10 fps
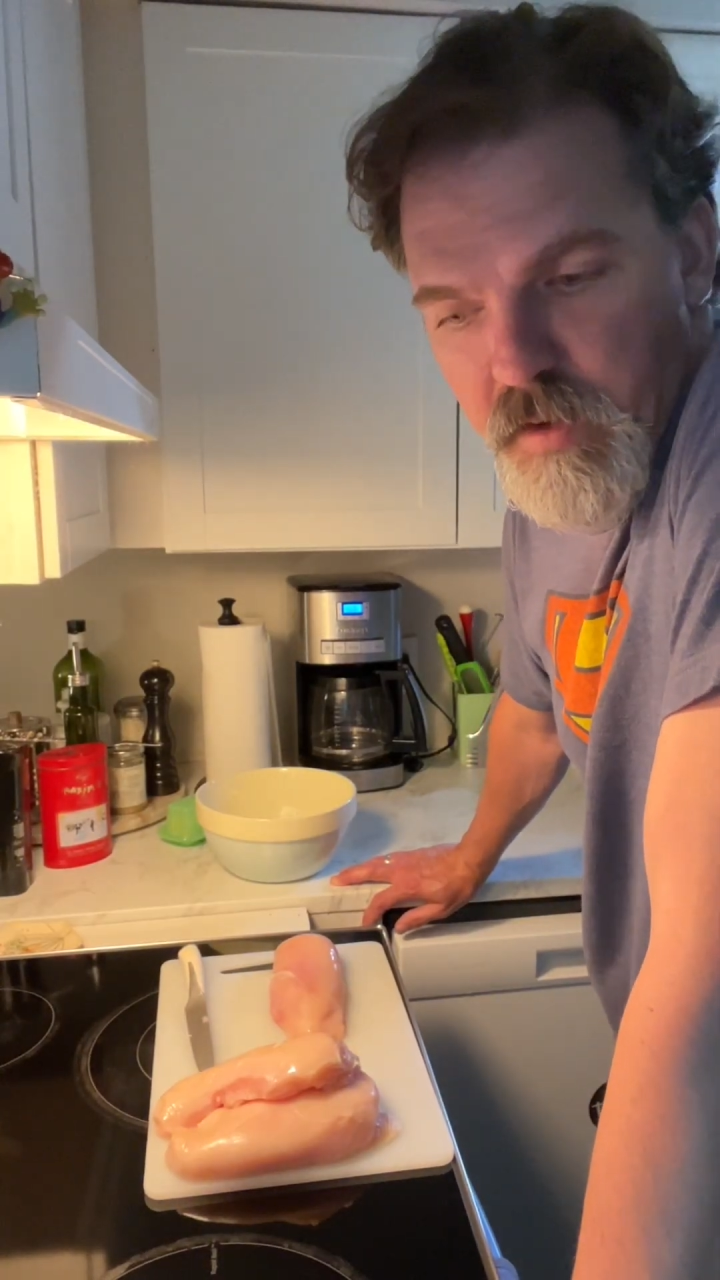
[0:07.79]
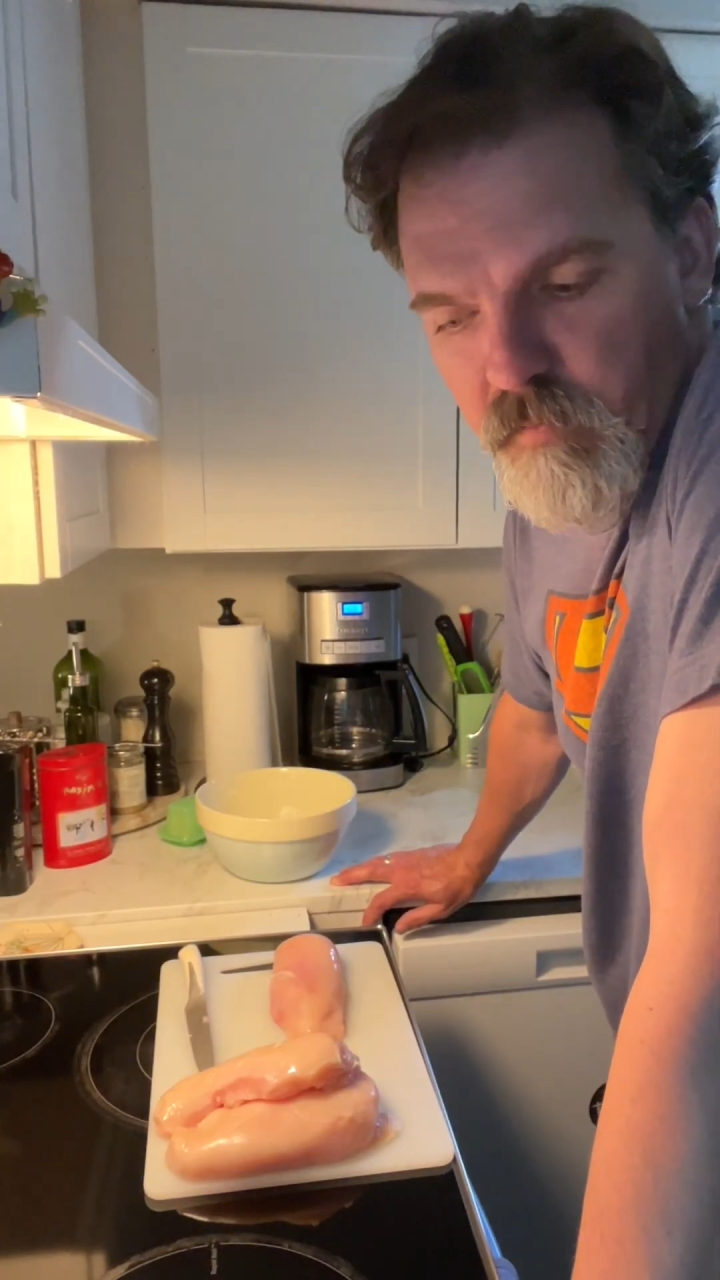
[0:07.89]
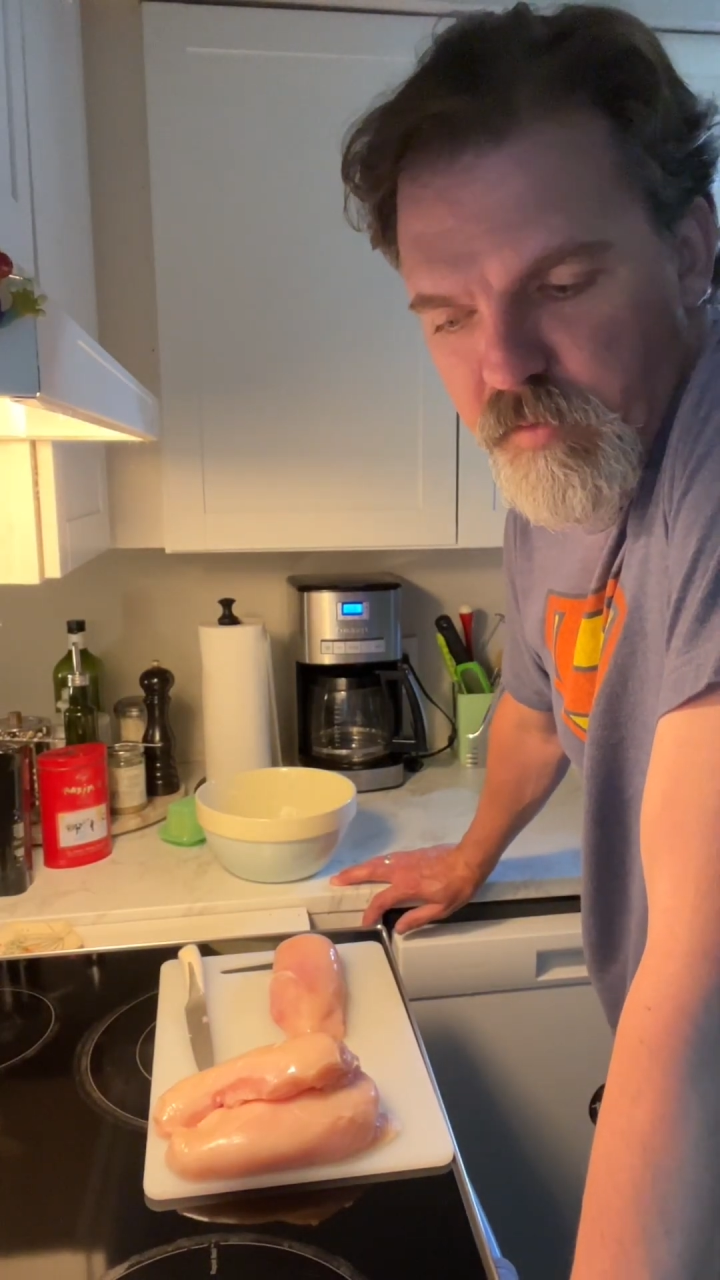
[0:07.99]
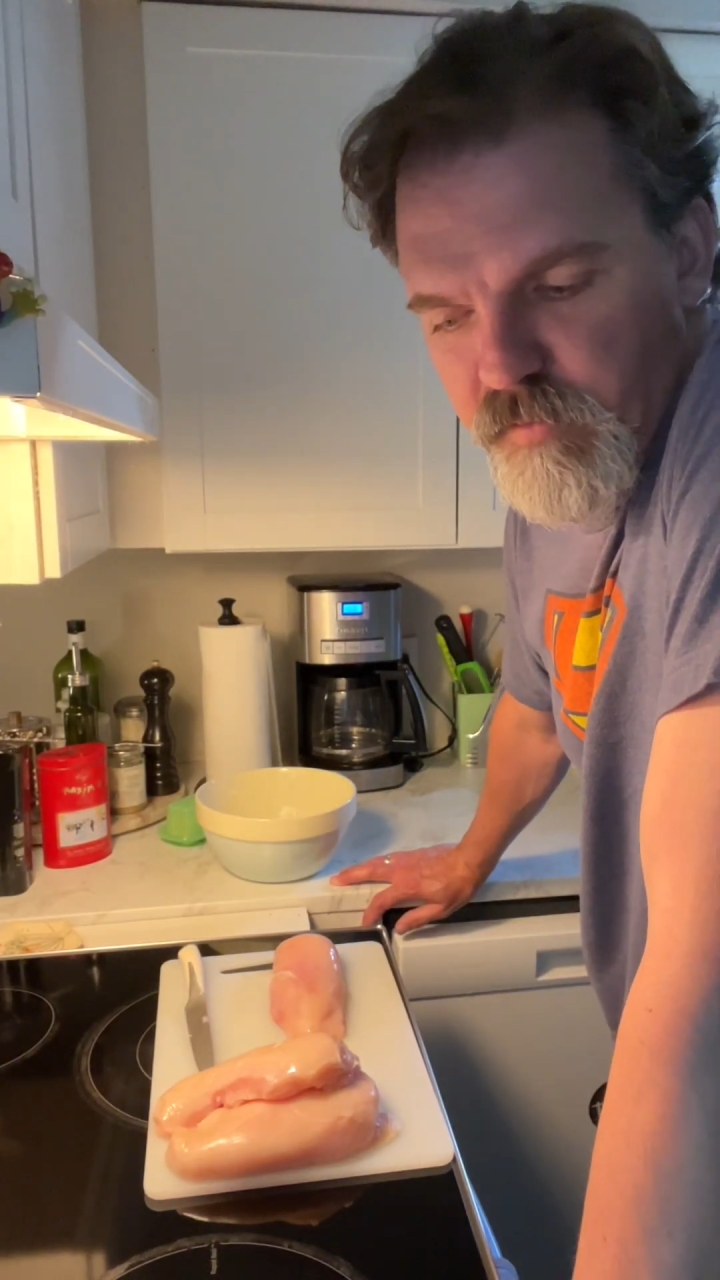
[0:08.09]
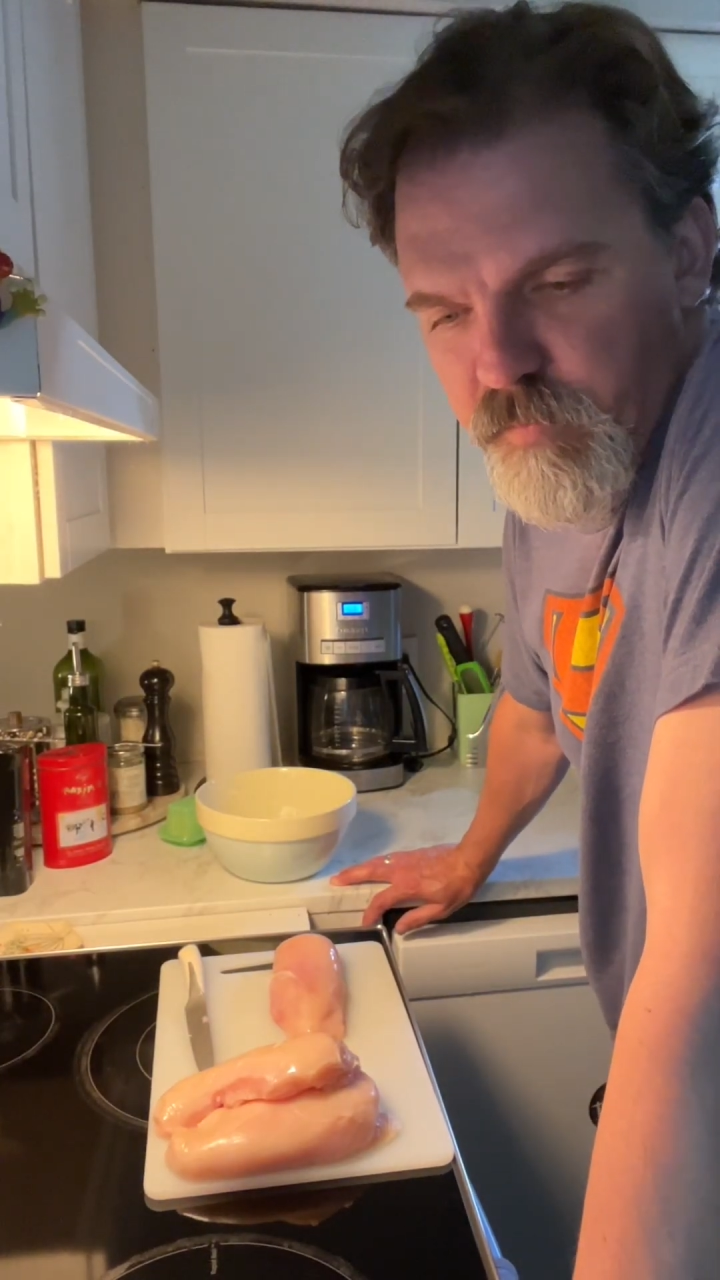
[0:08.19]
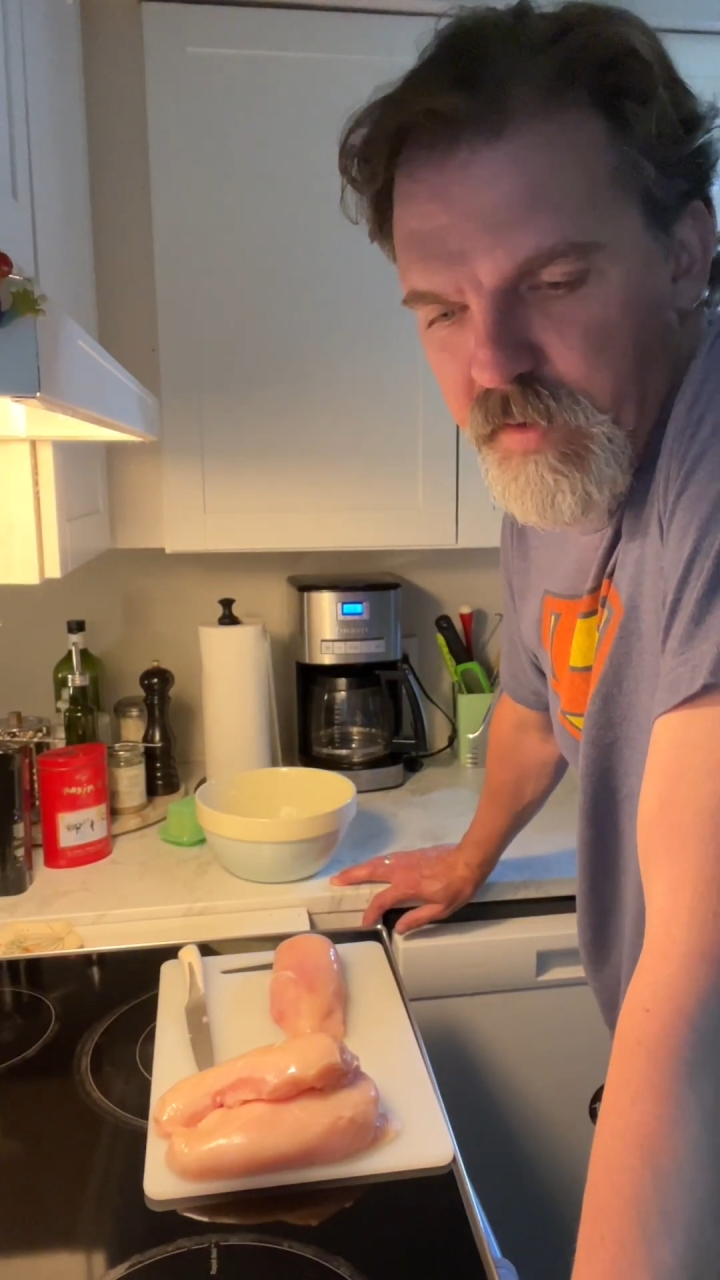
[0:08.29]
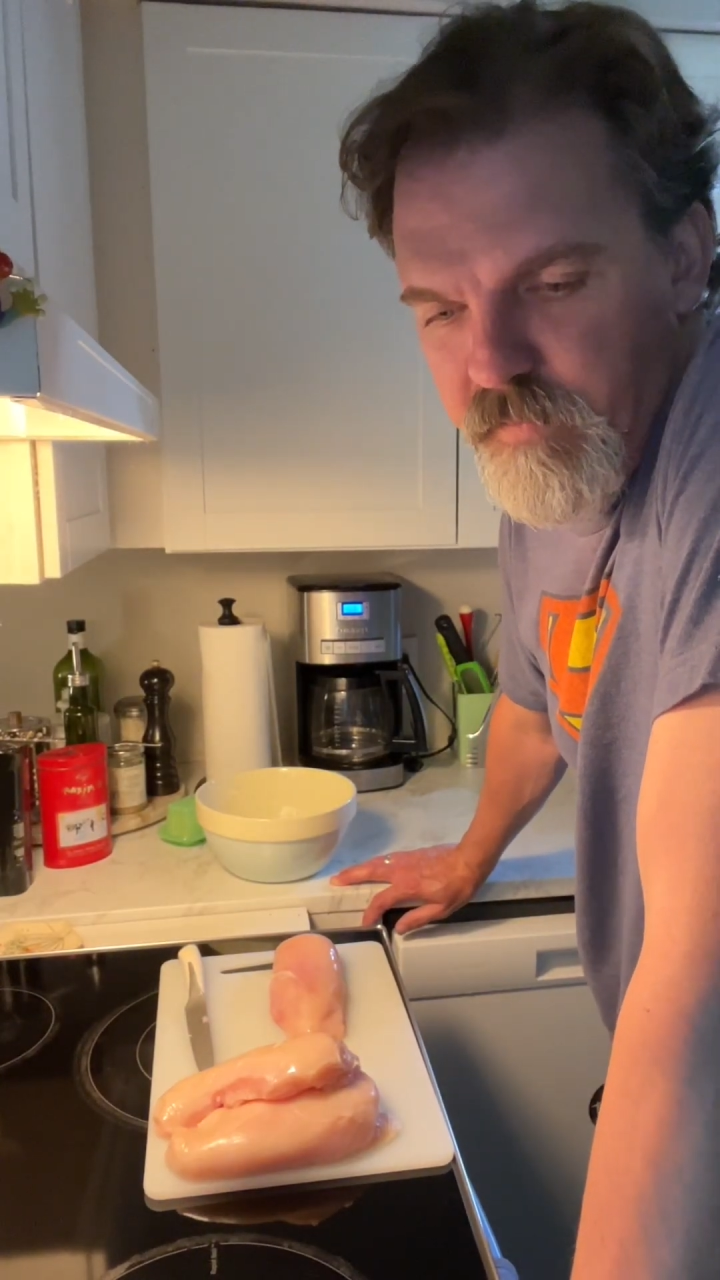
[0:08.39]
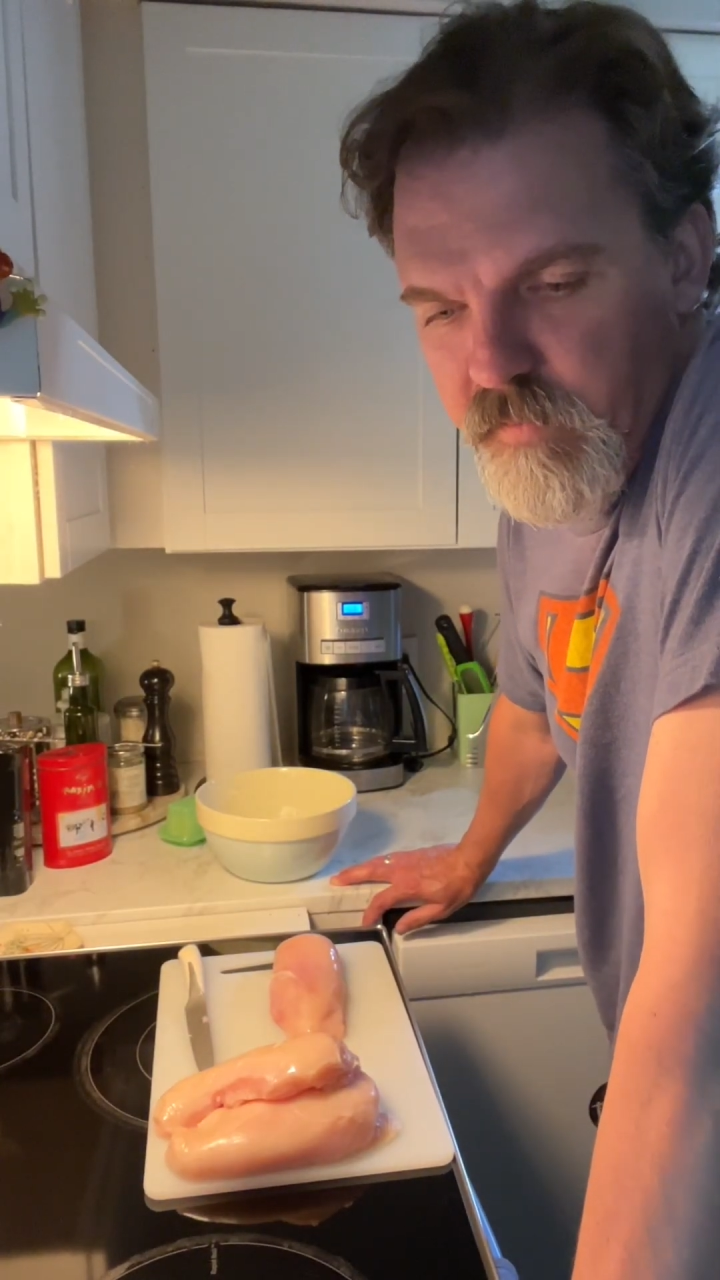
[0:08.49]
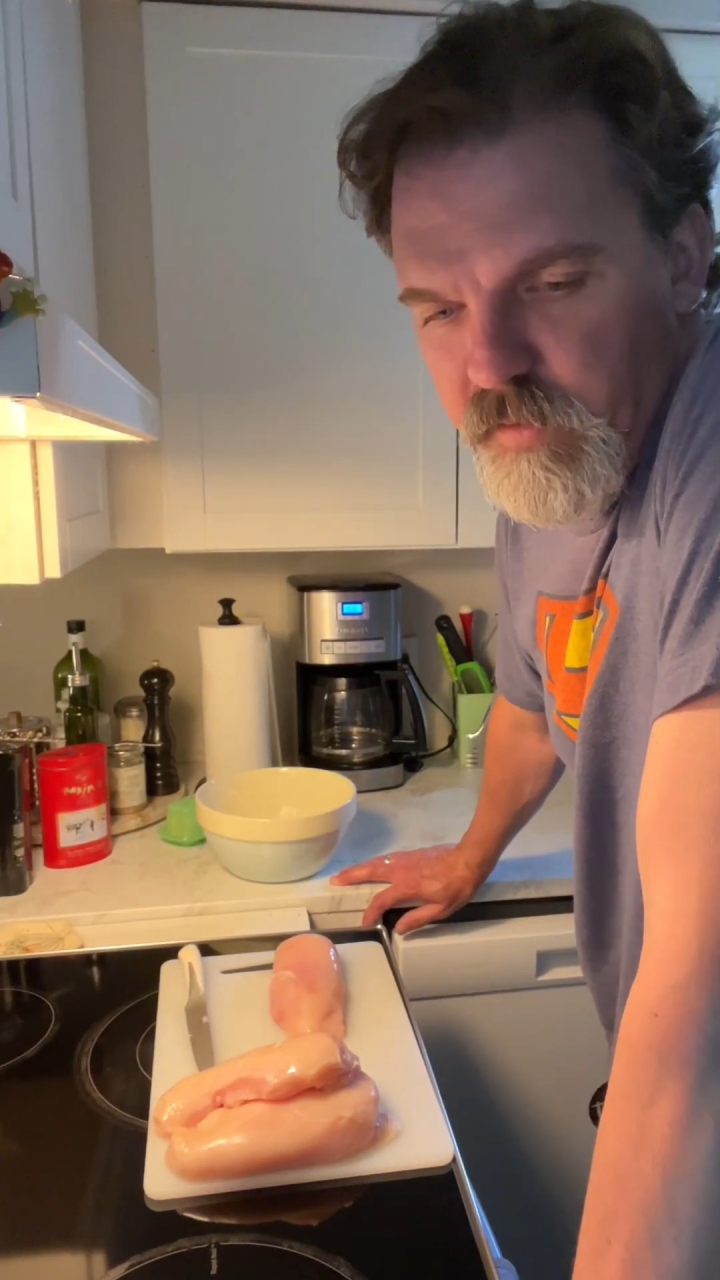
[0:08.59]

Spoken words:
which is basically